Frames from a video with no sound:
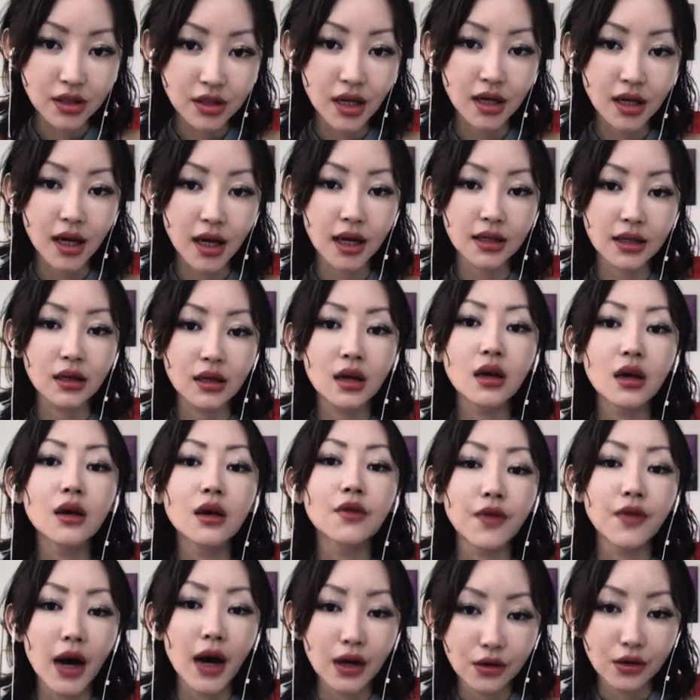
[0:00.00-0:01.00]
they got
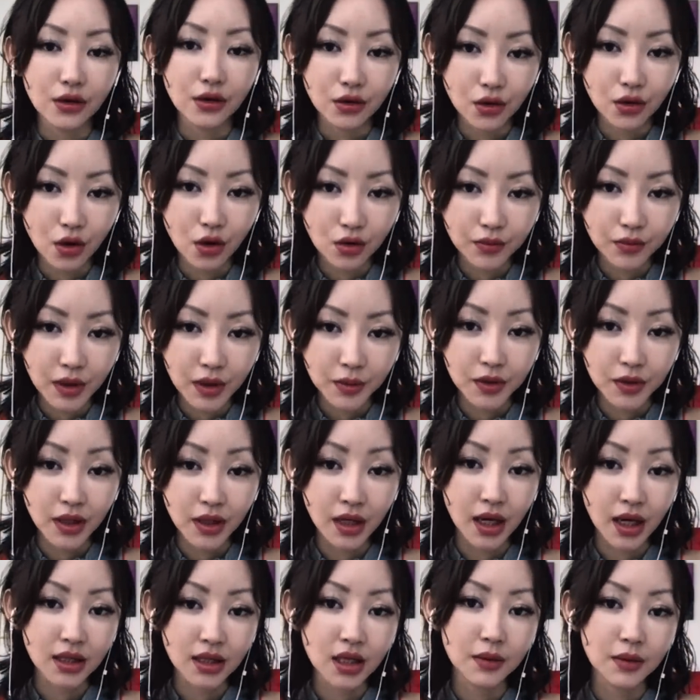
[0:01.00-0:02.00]
Falun Gong people, they
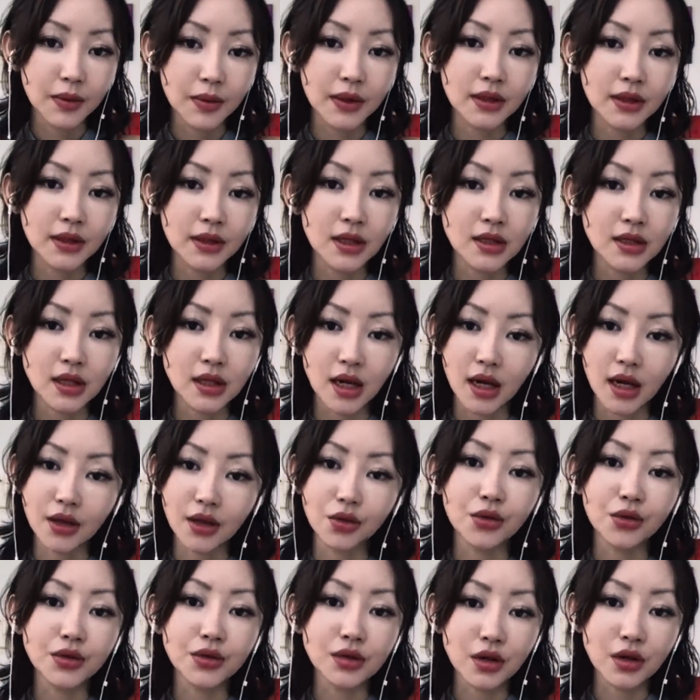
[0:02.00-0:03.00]
got Tibetans, they got
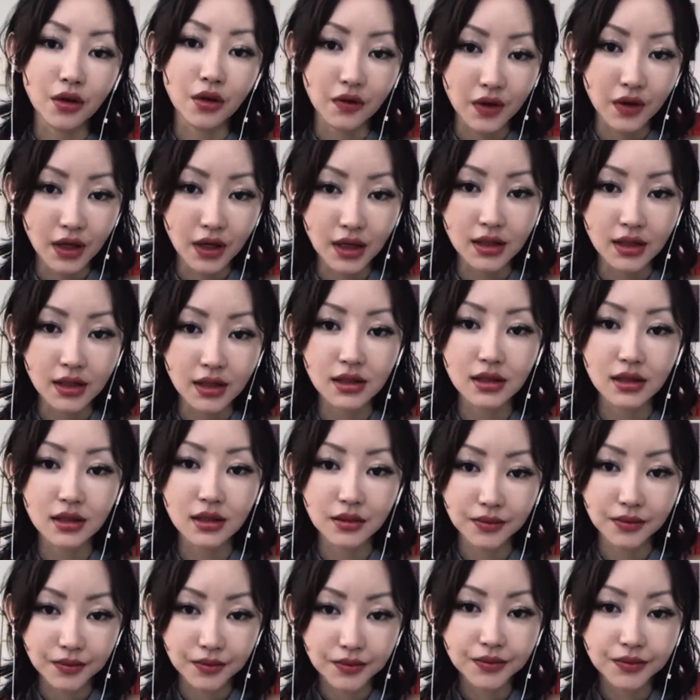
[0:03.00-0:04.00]
North Koreans.
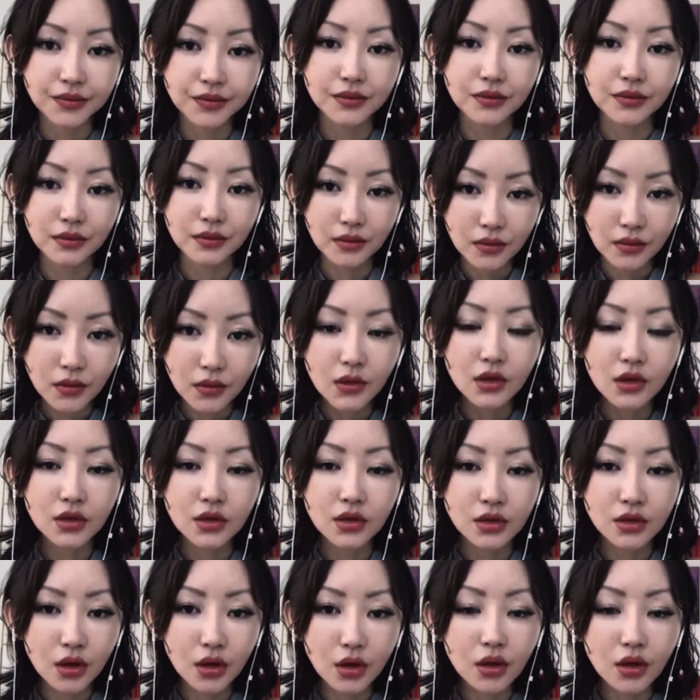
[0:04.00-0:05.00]

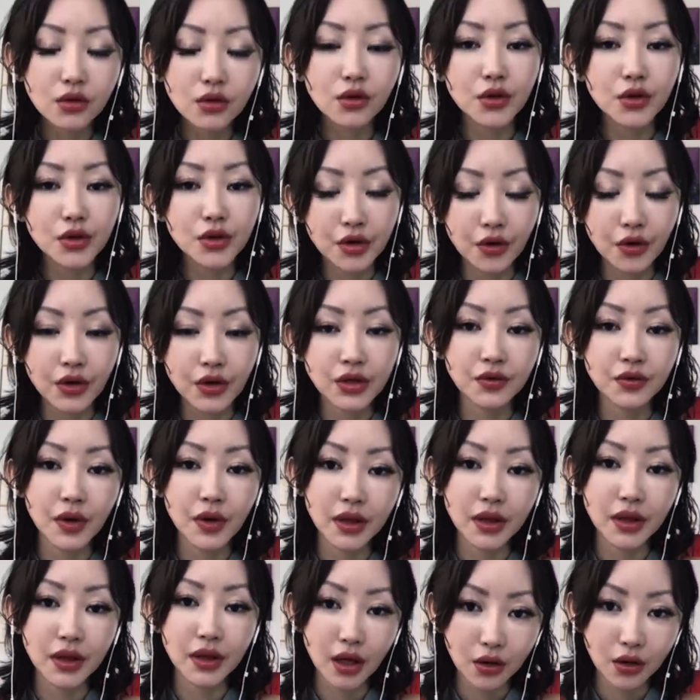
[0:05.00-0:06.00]
So North Koreans when
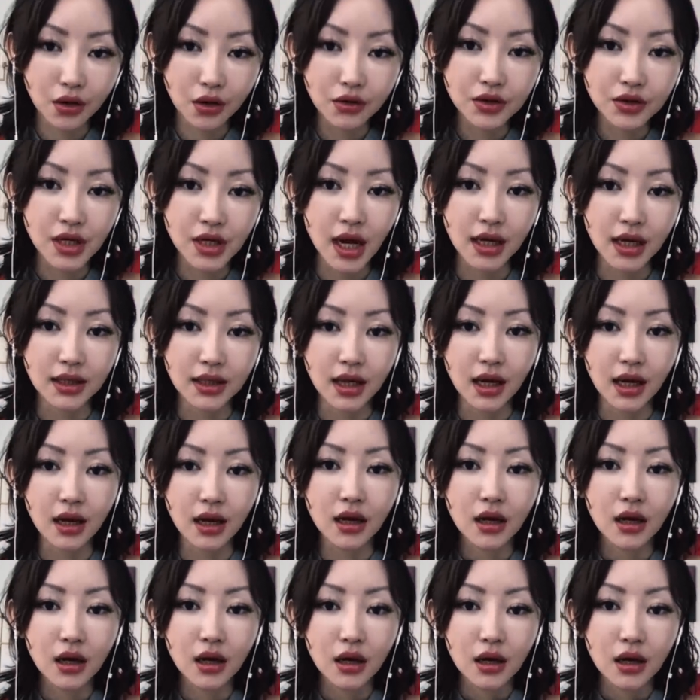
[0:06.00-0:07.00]
they go to China,
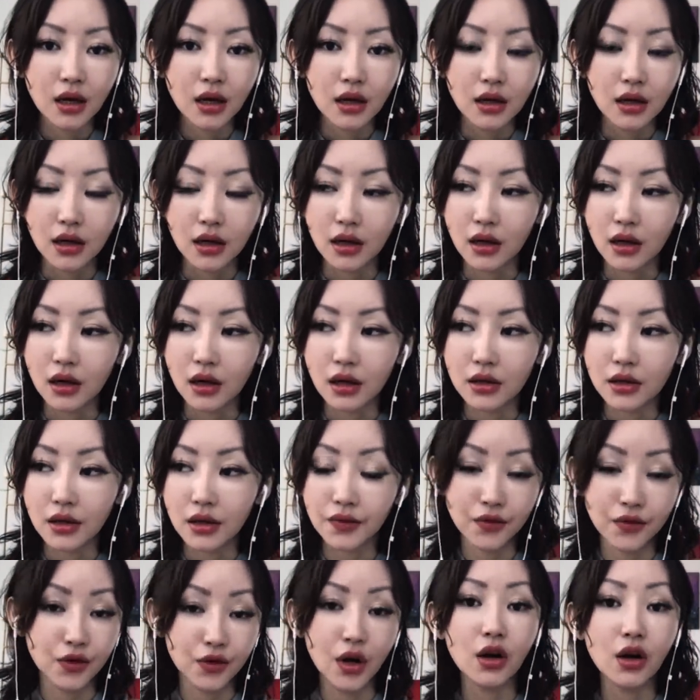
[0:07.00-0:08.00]
uh,
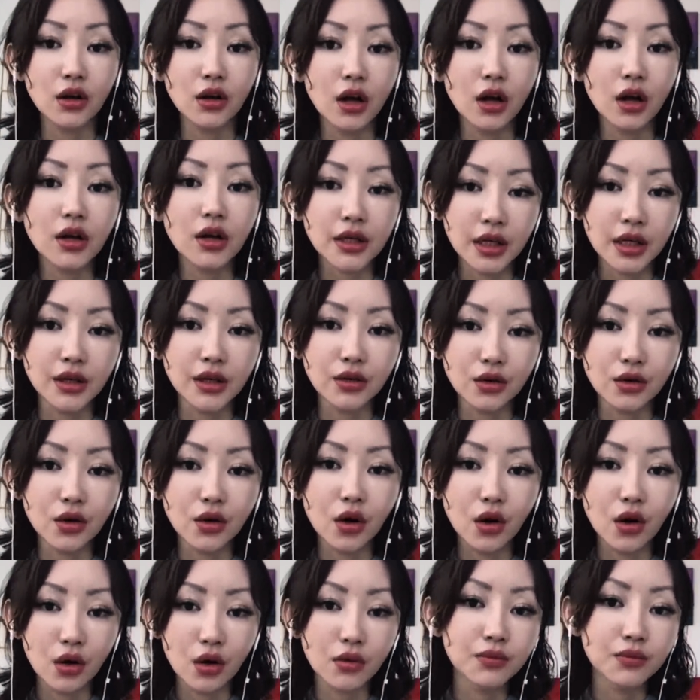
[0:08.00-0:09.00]
if you're unlucky, you
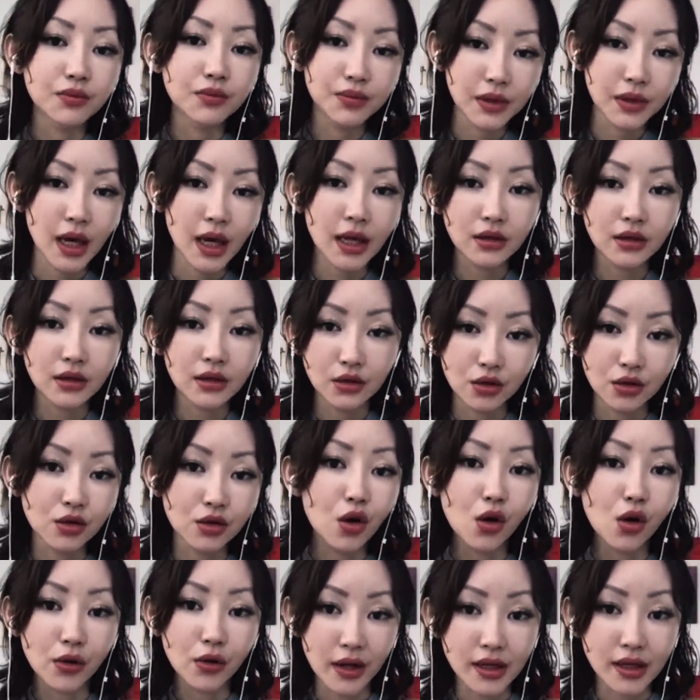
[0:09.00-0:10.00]
go get your
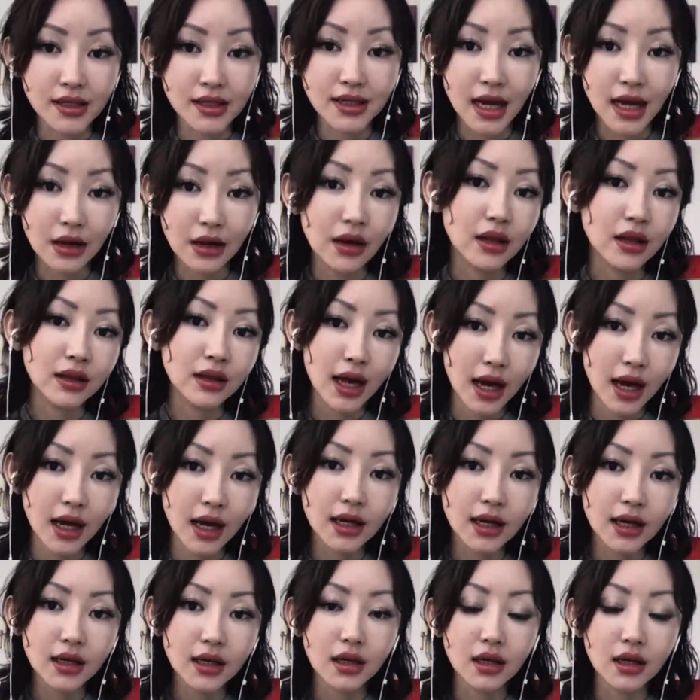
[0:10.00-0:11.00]
organs out and
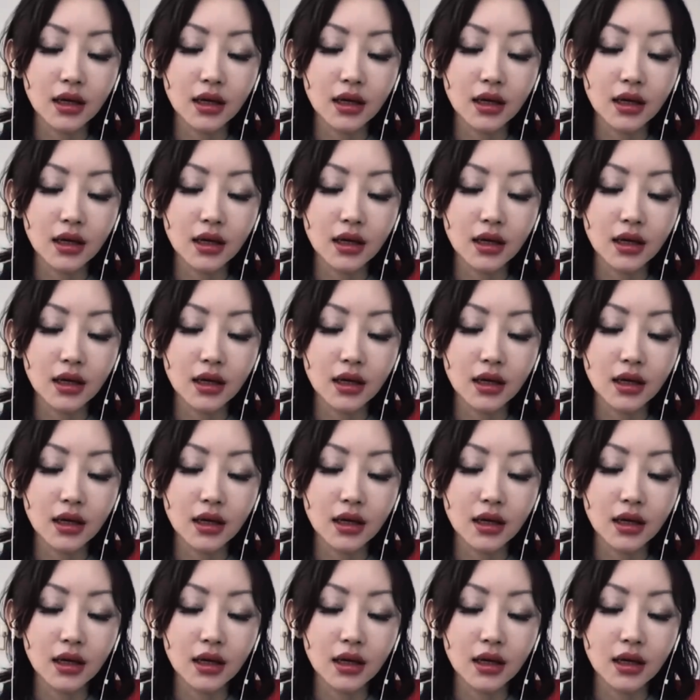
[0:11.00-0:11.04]
die.